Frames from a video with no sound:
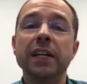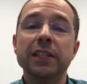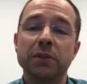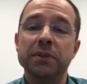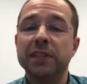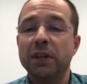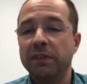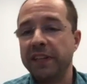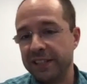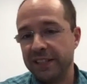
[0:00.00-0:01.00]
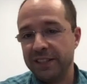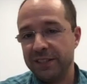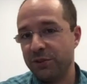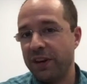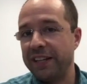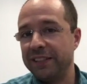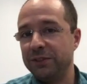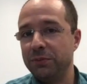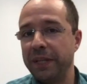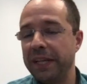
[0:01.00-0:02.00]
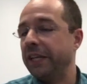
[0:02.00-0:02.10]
So instead of like trying to be like,